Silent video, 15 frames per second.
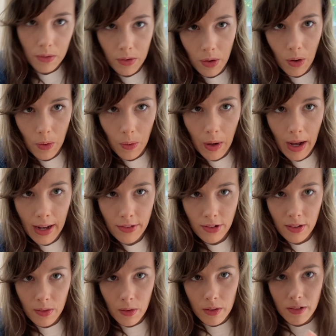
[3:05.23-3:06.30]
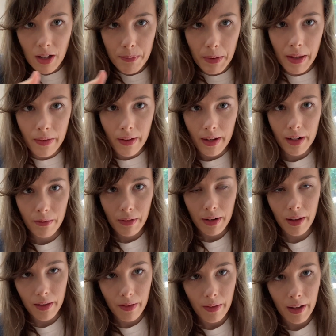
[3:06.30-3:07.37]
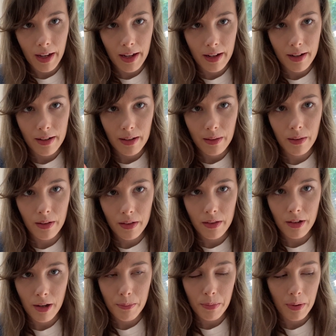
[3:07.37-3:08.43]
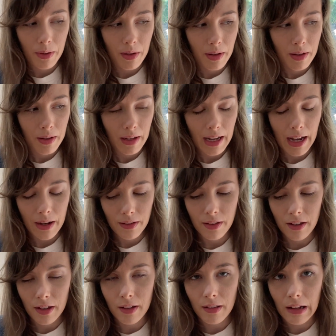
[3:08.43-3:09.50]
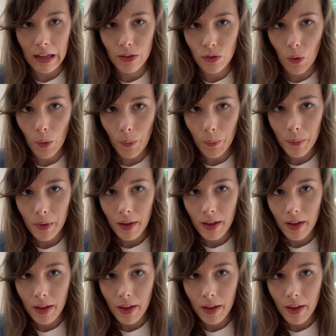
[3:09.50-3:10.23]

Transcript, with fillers: so I just looked up online, I went online and I looked up how to eat natto.